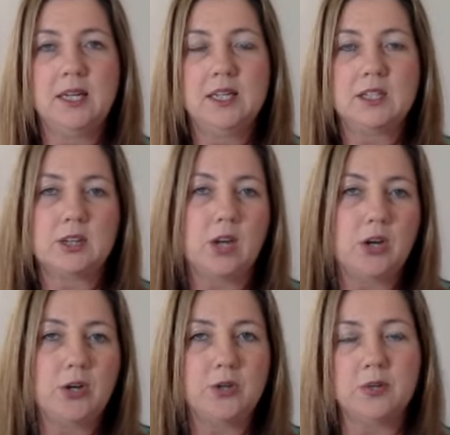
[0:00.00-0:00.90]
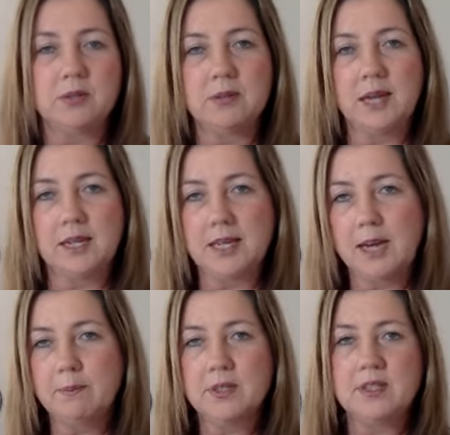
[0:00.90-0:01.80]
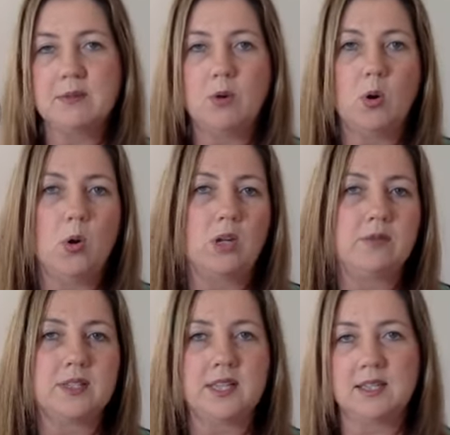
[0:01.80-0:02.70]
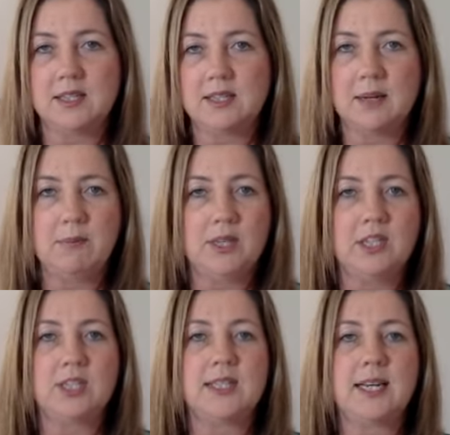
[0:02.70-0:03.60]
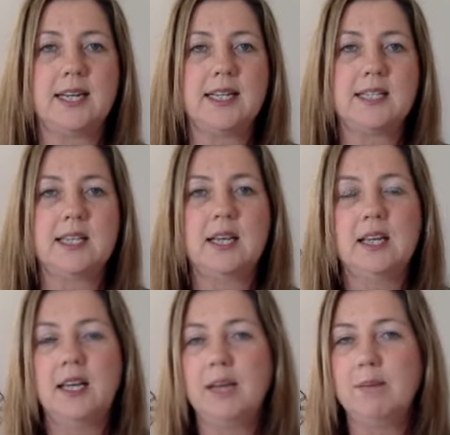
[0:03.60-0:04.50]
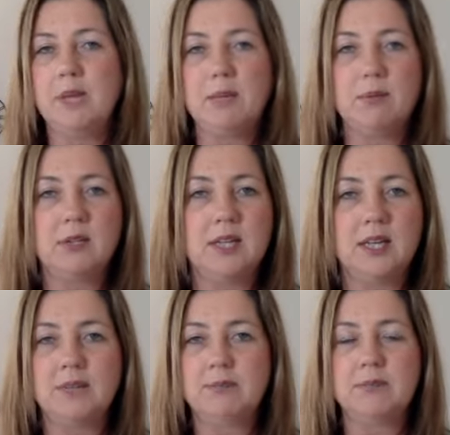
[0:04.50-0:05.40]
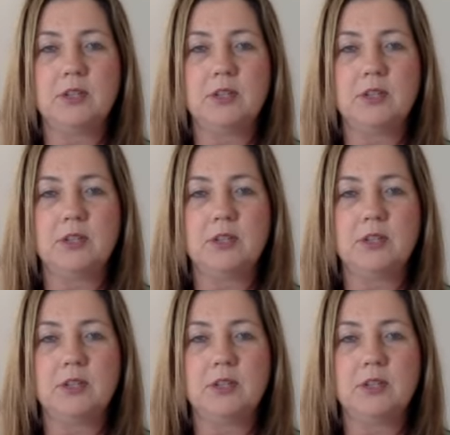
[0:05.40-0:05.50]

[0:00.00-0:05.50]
slow and cumbersome, all of a sudden something just clicks and people are,